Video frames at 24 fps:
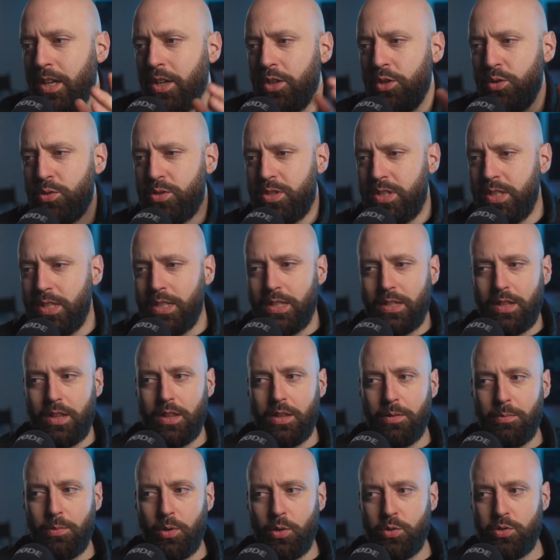You see it
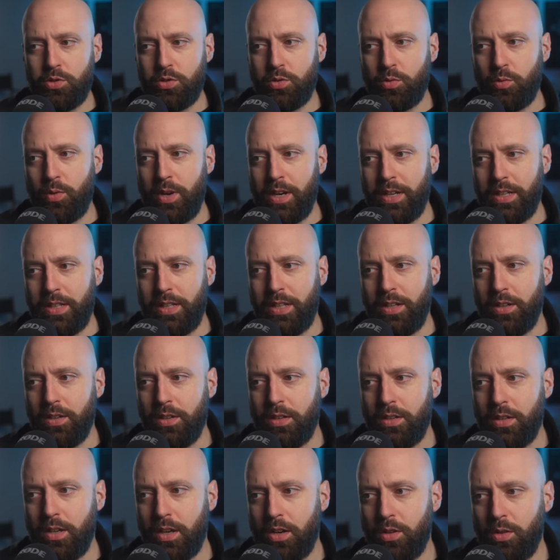the most right
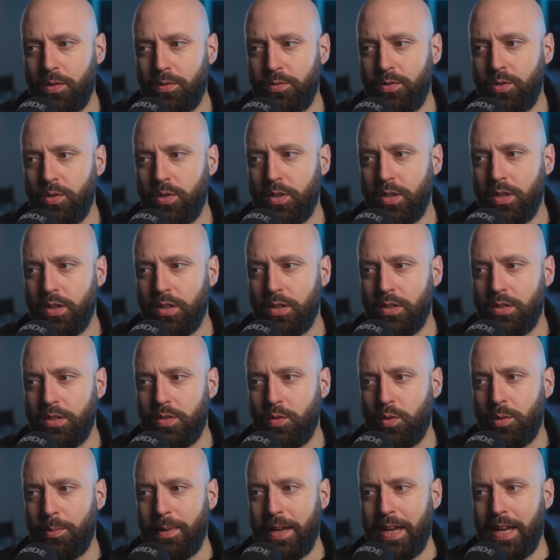here. I don't know if you can see
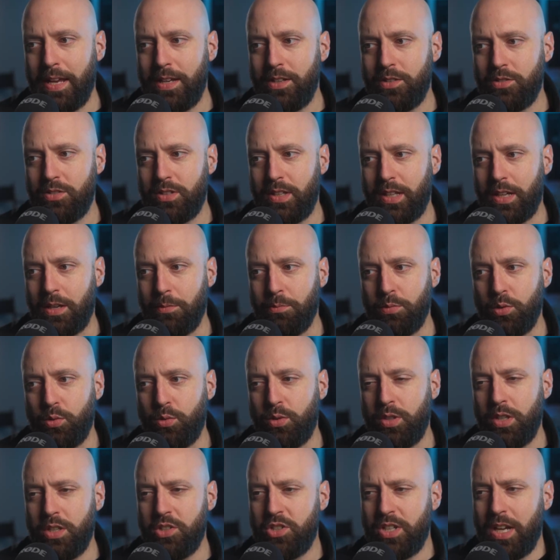where my hand is. There's like a blue
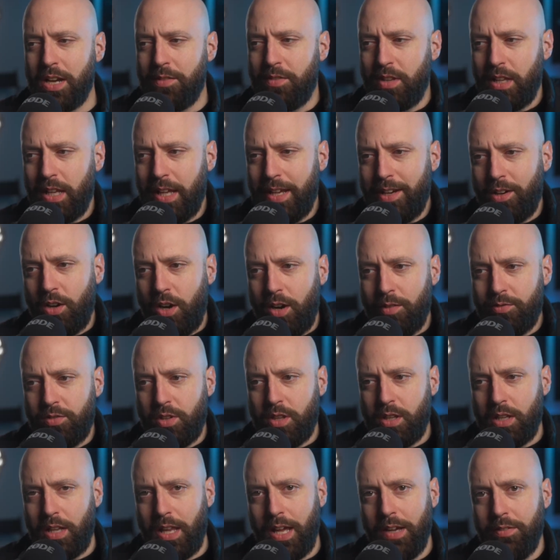tinge. I have a light off to
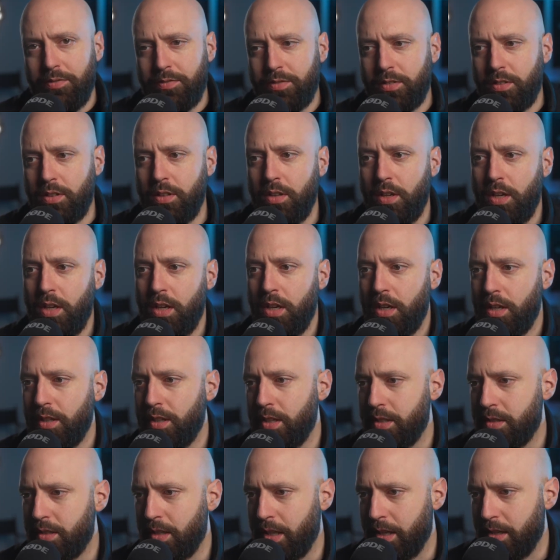the left
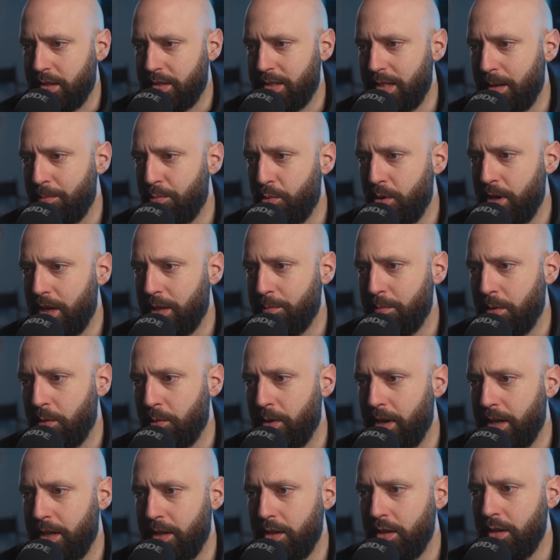that's like separating me
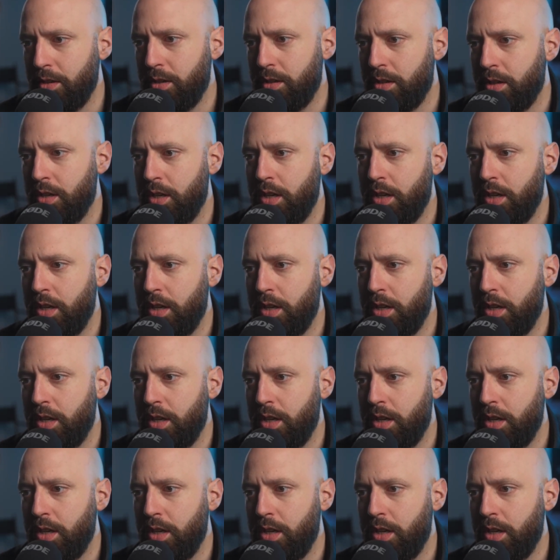right here.